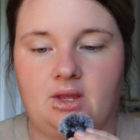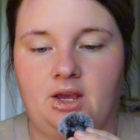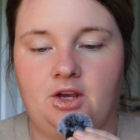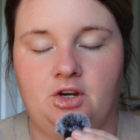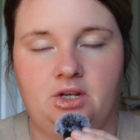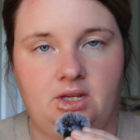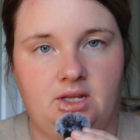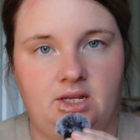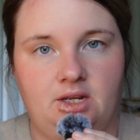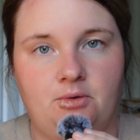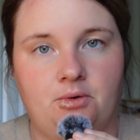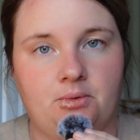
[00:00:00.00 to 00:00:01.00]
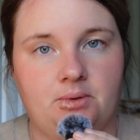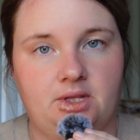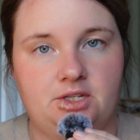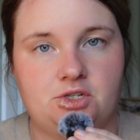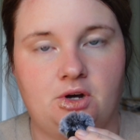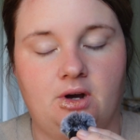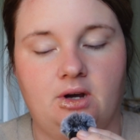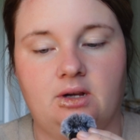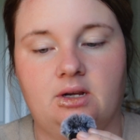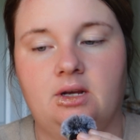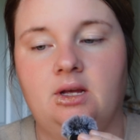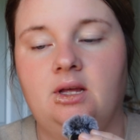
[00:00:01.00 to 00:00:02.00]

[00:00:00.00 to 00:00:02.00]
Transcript: I couldn't eat or really talk.